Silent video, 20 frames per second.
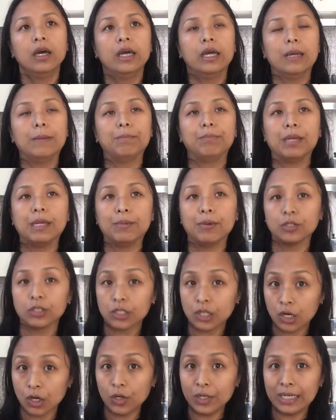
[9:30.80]
in people's
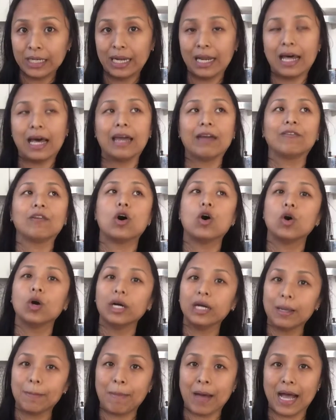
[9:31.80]
current life
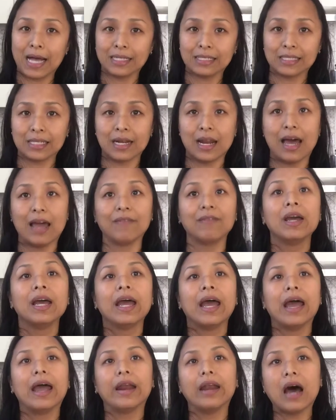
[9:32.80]
or the past life,
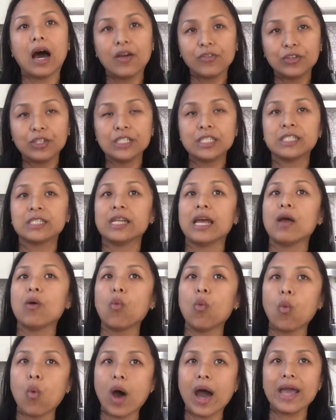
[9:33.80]
and
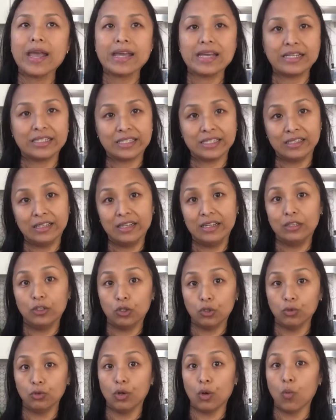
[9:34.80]
understand why it leads
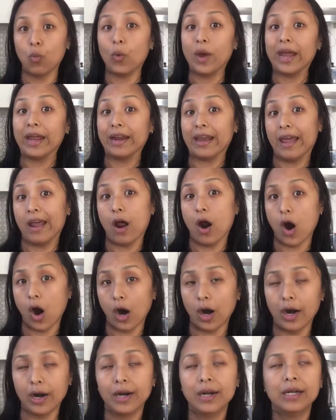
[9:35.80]
to the way they
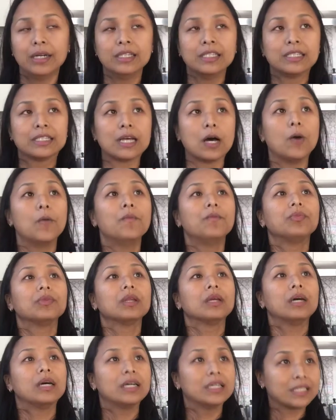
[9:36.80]
are. So
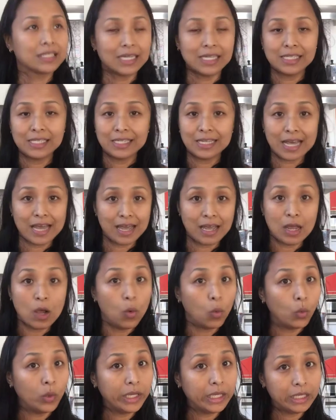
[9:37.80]
as I say,
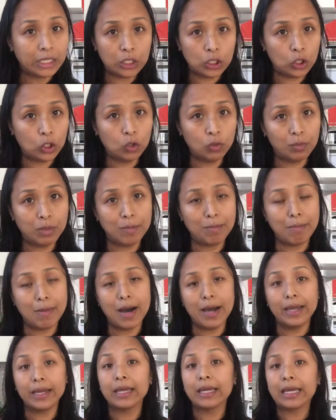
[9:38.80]
we human
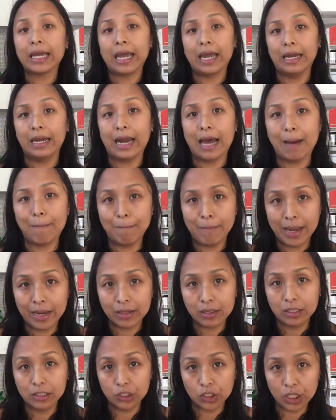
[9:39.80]
mind cannot
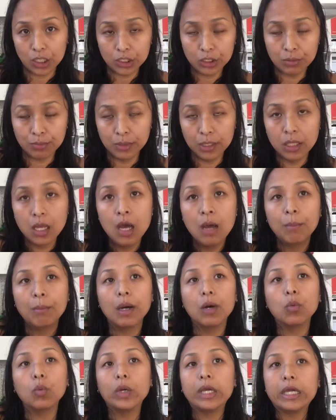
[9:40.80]
make the judgment,
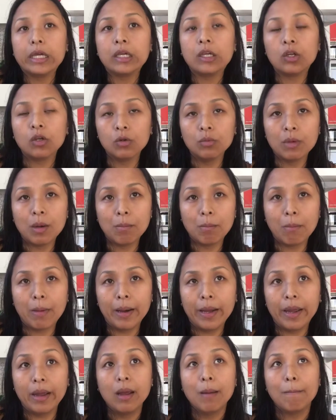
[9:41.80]
but we
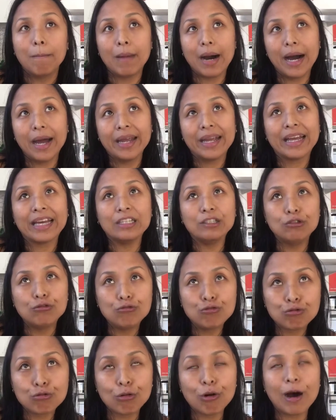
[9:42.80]
human mind can
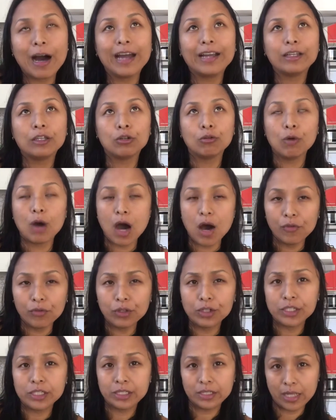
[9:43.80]
try to
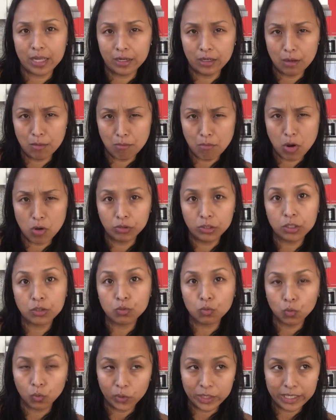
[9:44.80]
understand the most
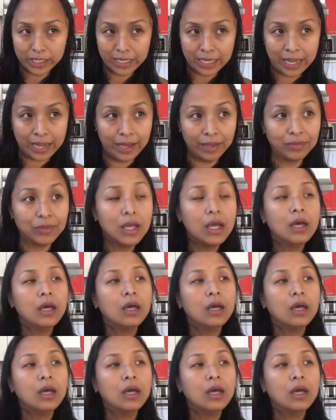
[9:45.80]
we can.